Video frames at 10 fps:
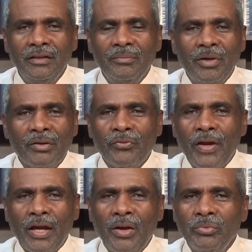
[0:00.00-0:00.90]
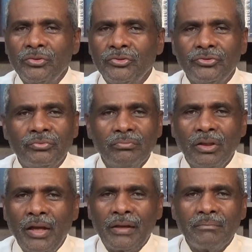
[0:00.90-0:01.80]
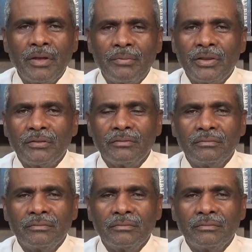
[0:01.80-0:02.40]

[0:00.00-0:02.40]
Matter of fact, I was like maybe